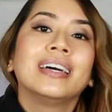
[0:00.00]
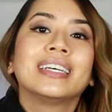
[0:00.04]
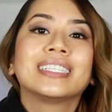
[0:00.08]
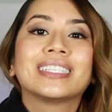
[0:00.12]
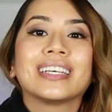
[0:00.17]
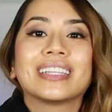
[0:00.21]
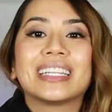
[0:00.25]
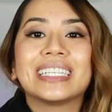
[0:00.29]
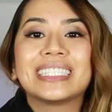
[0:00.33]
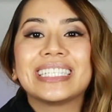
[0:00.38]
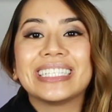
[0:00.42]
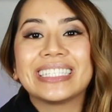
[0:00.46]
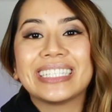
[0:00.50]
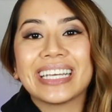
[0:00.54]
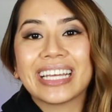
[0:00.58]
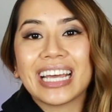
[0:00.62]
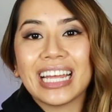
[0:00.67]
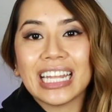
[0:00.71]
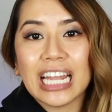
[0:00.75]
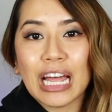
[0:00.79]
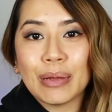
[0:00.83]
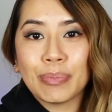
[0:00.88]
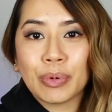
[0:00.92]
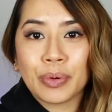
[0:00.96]
So this is a
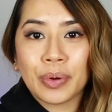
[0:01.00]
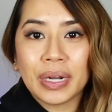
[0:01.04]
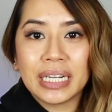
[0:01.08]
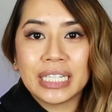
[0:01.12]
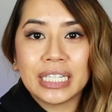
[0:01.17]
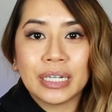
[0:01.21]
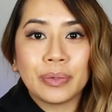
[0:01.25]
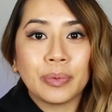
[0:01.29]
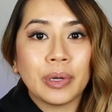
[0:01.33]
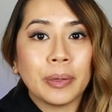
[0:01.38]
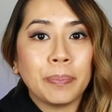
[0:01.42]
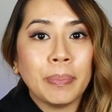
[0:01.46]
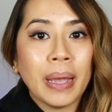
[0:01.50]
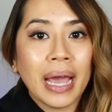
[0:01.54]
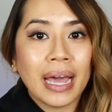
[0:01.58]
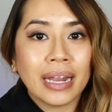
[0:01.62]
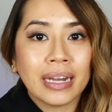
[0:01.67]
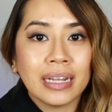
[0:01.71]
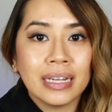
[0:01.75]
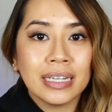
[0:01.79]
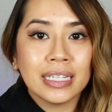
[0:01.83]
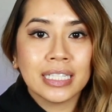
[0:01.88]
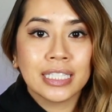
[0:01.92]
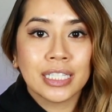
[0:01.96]
collaboration with
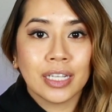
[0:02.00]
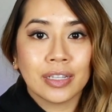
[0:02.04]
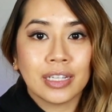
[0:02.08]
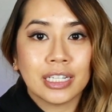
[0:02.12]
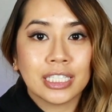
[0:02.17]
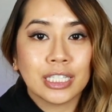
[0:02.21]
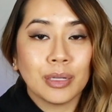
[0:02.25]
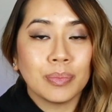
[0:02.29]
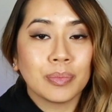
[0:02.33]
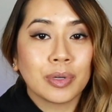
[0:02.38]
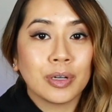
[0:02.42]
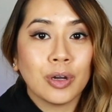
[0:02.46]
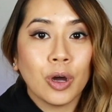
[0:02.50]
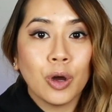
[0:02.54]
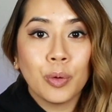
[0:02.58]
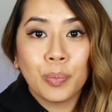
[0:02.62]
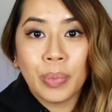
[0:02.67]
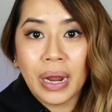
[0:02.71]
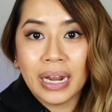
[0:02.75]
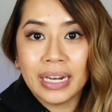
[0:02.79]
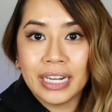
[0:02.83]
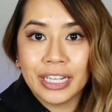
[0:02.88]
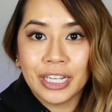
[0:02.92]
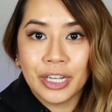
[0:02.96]
Patta, so there's some
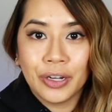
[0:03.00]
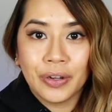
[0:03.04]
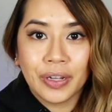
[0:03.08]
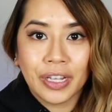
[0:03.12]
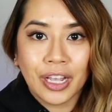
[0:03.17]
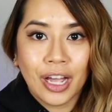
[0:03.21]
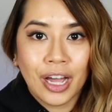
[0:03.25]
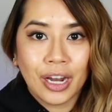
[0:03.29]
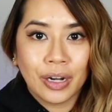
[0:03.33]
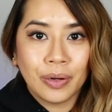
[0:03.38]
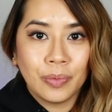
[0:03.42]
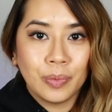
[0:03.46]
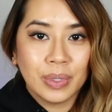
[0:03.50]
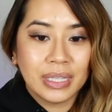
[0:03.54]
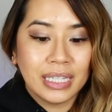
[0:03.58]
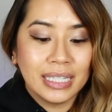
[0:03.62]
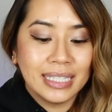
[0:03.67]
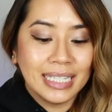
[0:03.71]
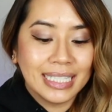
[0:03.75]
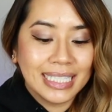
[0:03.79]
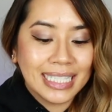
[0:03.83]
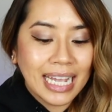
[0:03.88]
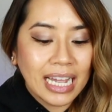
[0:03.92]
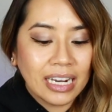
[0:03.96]
co-branding going on with the
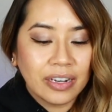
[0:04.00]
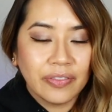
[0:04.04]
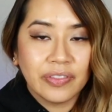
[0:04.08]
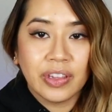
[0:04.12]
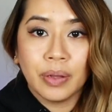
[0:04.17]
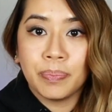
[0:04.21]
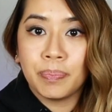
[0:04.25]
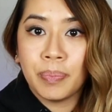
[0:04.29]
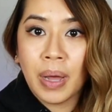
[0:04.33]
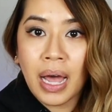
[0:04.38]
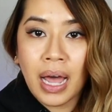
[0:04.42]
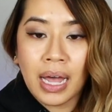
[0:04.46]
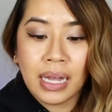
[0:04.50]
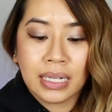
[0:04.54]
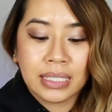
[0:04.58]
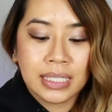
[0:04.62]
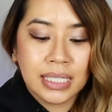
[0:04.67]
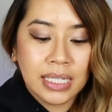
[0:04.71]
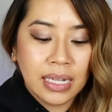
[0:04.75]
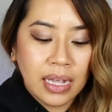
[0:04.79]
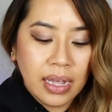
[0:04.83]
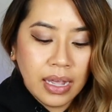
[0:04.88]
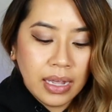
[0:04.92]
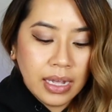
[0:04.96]
design of the
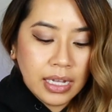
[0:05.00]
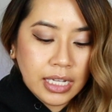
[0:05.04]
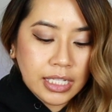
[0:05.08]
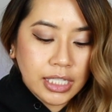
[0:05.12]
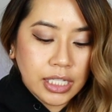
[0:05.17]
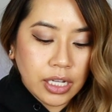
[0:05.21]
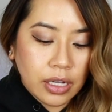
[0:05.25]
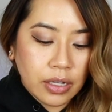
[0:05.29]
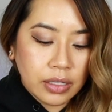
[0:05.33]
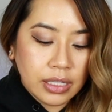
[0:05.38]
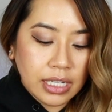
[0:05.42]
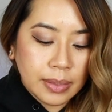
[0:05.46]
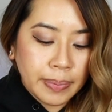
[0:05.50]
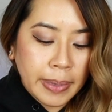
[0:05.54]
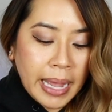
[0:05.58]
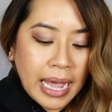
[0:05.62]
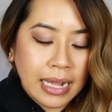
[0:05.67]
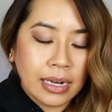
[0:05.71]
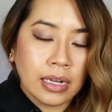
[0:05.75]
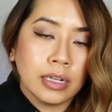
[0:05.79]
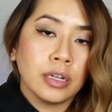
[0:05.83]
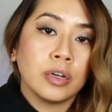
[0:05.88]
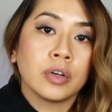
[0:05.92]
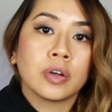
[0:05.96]
box. So the
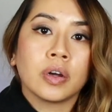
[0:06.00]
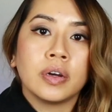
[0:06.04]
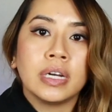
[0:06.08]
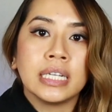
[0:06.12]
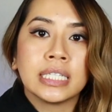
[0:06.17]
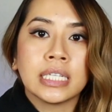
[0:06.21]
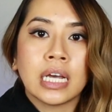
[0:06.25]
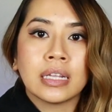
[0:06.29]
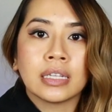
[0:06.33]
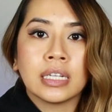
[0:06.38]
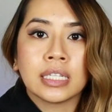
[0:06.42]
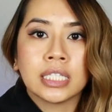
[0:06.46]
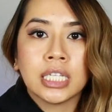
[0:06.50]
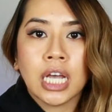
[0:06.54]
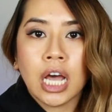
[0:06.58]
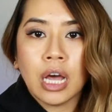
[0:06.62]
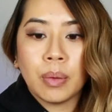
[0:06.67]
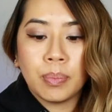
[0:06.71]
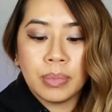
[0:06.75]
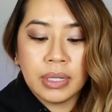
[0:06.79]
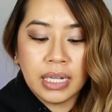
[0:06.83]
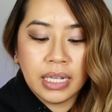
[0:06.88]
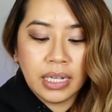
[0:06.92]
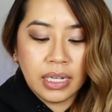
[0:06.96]
Patta logo is on the
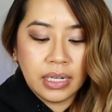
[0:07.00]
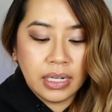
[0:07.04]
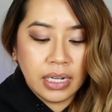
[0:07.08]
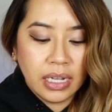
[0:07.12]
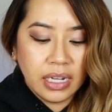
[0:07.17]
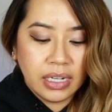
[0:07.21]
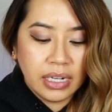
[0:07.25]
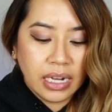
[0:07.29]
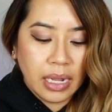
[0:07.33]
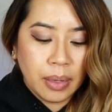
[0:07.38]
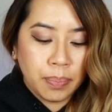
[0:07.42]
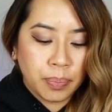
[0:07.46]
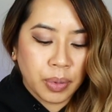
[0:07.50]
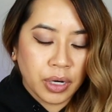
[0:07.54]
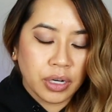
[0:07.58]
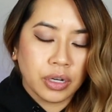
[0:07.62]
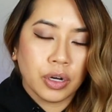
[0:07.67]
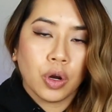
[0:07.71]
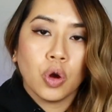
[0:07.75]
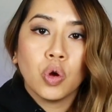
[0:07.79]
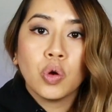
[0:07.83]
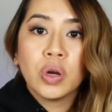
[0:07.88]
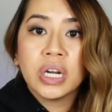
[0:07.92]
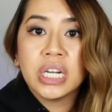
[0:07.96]
top lid in a
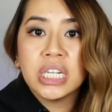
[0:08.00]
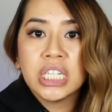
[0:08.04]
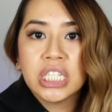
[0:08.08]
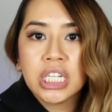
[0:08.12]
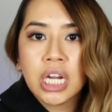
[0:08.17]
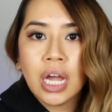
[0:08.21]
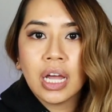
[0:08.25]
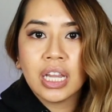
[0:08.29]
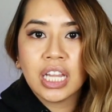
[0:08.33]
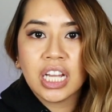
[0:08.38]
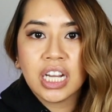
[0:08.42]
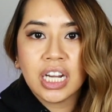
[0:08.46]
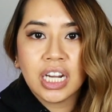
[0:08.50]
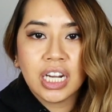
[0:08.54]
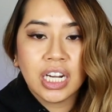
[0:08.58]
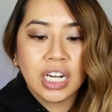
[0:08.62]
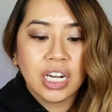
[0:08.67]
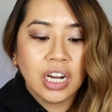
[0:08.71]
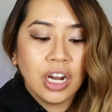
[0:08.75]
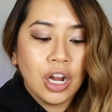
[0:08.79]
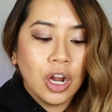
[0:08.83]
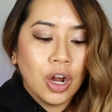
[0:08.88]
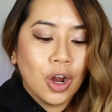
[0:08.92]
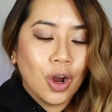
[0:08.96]
burnt orange
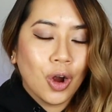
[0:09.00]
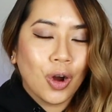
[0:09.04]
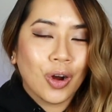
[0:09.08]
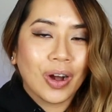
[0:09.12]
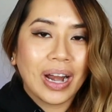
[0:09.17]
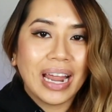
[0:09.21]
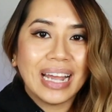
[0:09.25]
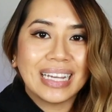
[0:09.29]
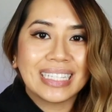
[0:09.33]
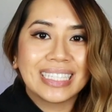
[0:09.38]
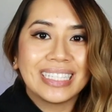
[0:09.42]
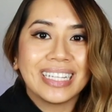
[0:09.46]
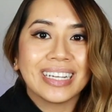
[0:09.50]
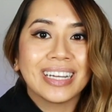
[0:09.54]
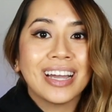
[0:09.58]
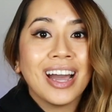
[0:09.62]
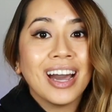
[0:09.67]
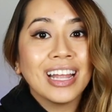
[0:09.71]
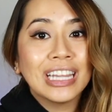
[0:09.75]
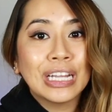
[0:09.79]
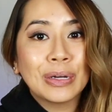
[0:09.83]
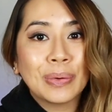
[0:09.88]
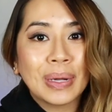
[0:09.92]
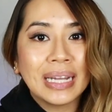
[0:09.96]
color, or as the
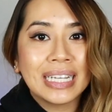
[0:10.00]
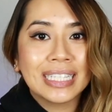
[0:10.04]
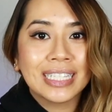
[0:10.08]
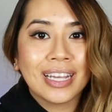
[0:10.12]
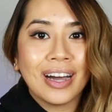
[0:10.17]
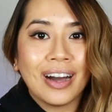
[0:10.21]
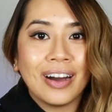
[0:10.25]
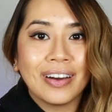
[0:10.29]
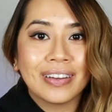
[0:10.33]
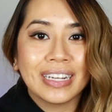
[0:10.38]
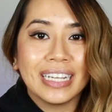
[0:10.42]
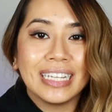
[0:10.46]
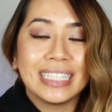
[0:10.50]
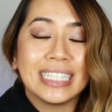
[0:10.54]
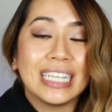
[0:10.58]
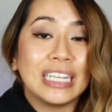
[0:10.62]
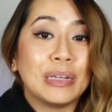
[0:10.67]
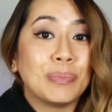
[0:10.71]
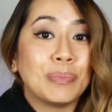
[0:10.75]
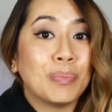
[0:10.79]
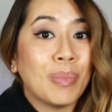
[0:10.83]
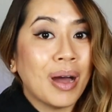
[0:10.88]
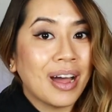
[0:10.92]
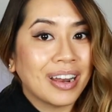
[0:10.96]
colorway is called, it's
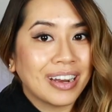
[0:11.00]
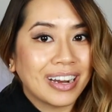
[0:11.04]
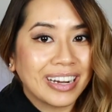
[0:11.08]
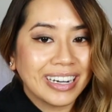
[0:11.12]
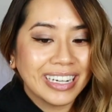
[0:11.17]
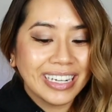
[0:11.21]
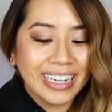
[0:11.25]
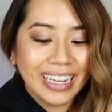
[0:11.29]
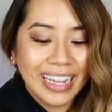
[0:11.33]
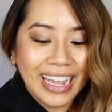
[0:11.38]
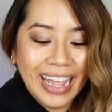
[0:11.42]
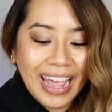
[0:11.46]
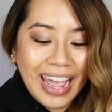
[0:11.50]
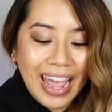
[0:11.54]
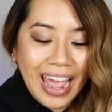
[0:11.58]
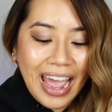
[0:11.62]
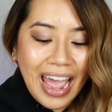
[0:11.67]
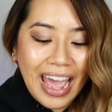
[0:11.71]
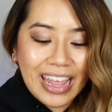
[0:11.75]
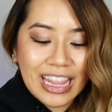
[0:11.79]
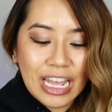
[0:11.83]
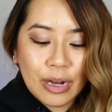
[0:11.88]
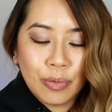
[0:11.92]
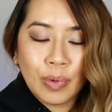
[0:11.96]
in Monarch.
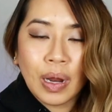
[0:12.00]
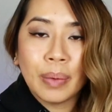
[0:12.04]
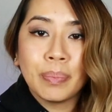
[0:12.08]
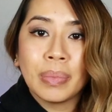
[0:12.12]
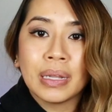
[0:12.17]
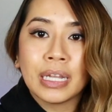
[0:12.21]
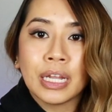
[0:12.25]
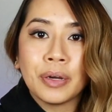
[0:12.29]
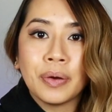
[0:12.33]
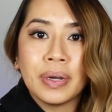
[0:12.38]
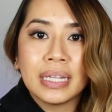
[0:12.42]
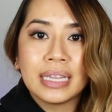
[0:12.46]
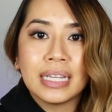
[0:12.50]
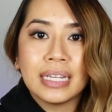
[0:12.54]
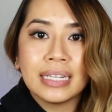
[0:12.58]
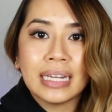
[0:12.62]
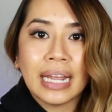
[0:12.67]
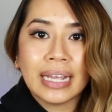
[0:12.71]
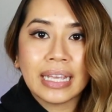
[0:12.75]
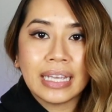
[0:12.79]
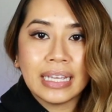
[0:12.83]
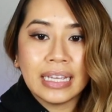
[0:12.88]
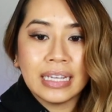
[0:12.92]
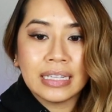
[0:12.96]
And then right below it, the
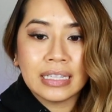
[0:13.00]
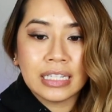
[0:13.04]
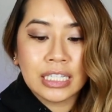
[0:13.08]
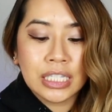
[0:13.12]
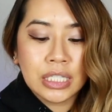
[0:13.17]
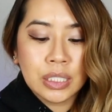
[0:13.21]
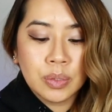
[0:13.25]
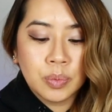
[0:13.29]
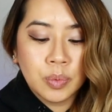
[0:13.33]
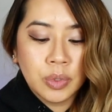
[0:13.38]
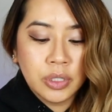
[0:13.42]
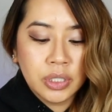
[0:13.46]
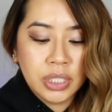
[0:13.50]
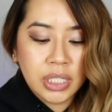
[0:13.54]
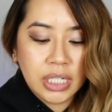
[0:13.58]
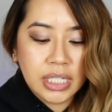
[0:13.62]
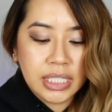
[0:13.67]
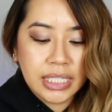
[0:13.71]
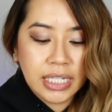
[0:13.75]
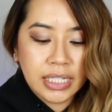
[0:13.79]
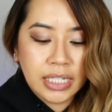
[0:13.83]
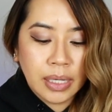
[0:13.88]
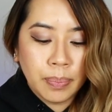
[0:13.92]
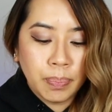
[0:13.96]
Nike in the swoosh
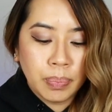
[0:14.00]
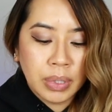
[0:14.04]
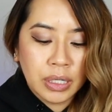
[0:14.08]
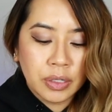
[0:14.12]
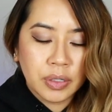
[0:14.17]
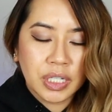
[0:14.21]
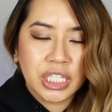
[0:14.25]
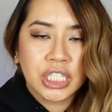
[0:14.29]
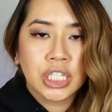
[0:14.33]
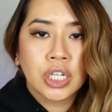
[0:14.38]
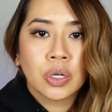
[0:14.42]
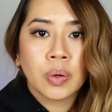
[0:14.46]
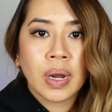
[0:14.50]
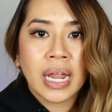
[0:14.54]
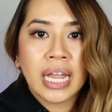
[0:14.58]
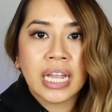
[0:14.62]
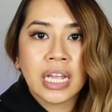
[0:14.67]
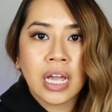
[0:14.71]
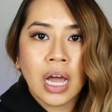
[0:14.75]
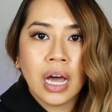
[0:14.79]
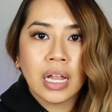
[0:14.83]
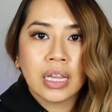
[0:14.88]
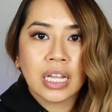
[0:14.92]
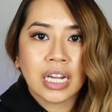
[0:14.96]
is in a bluish gray
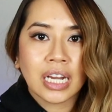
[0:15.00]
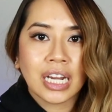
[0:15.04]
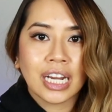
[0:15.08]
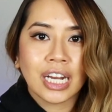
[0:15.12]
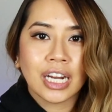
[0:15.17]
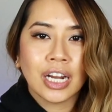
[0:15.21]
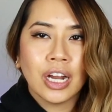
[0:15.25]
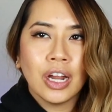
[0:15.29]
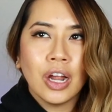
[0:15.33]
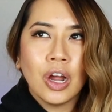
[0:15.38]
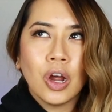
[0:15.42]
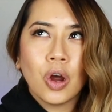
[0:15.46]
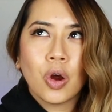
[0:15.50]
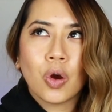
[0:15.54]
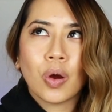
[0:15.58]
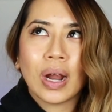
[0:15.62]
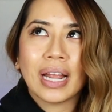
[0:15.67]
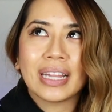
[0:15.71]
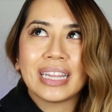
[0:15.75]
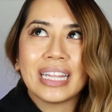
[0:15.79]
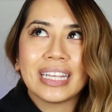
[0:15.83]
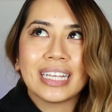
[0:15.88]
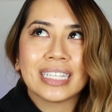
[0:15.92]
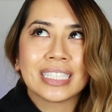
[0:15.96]
color, or
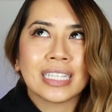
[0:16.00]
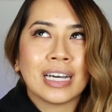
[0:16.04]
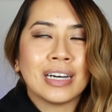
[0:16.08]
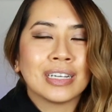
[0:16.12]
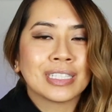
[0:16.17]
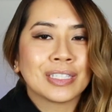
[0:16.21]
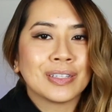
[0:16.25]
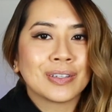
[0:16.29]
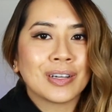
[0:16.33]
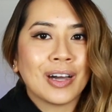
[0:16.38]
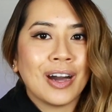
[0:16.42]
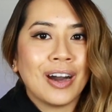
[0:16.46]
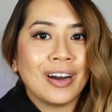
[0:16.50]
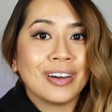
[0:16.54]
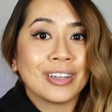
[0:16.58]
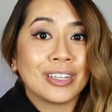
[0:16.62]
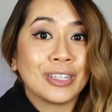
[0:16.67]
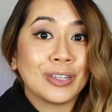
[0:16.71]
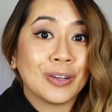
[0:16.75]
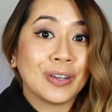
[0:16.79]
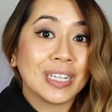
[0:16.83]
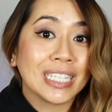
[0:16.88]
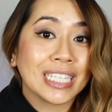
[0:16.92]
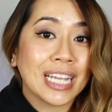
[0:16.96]
I think it's also
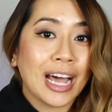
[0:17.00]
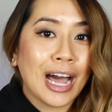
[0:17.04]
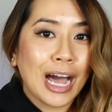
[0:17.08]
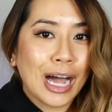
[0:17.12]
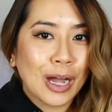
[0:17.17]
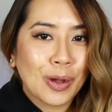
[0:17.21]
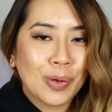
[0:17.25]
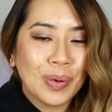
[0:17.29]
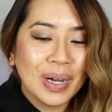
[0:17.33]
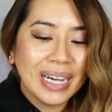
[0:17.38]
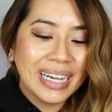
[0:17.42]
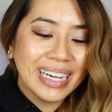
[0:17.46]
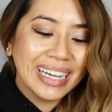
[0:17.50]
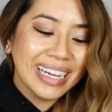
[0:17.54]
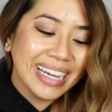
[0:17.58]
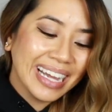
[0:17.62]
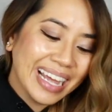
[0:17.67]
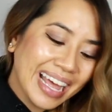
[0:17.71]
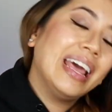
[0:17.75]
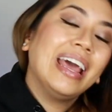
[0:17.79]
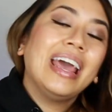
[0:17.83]
called Noise Aqua.